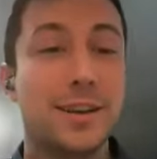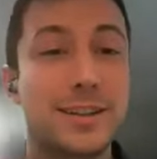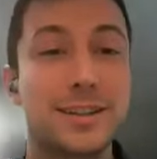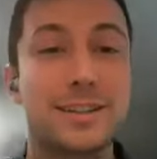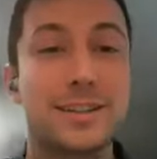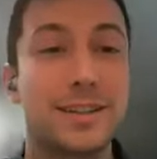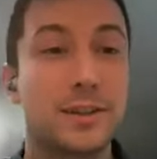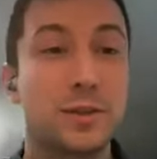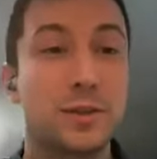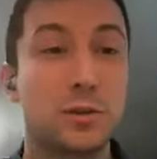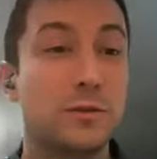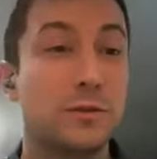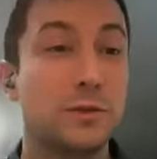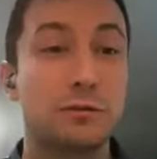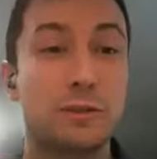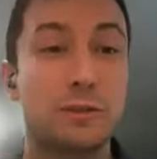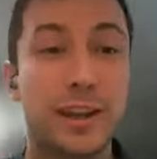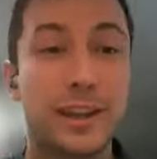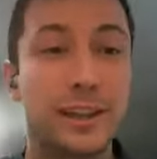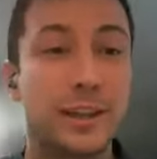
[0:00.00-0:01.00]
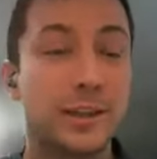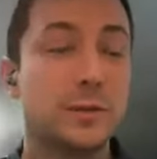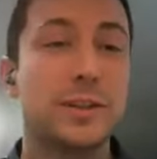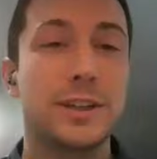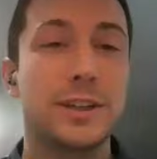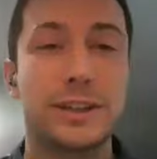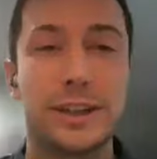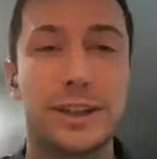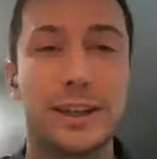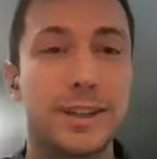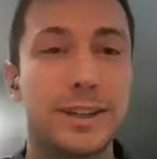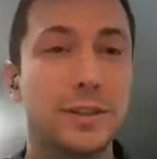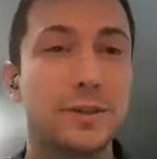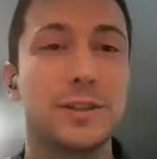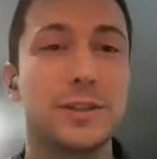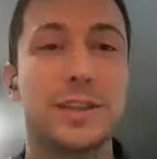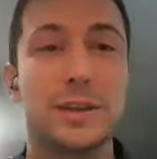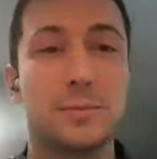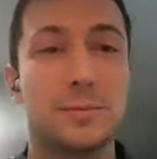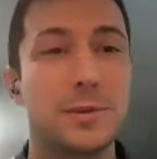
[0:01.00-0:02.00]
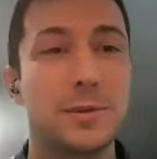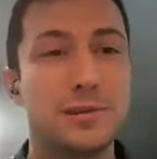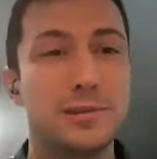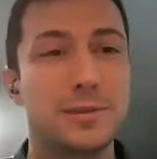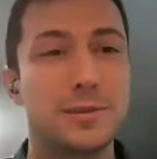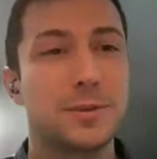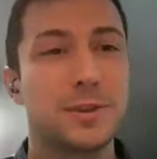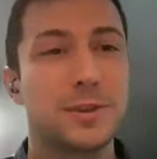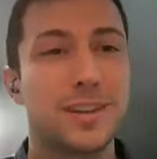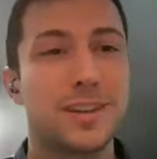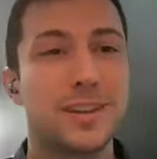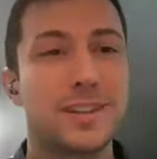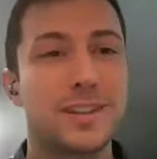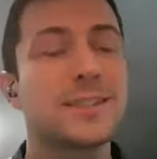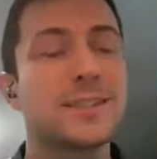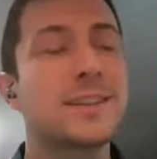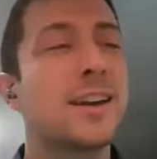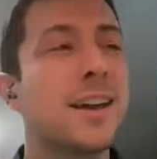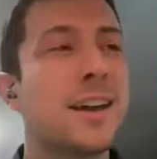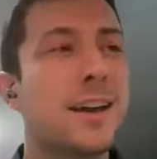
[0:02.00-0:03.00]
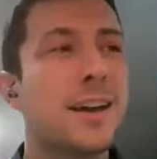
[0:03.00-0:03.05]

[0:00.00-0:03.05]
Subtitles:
to cells sort of directly using light and using computers with this.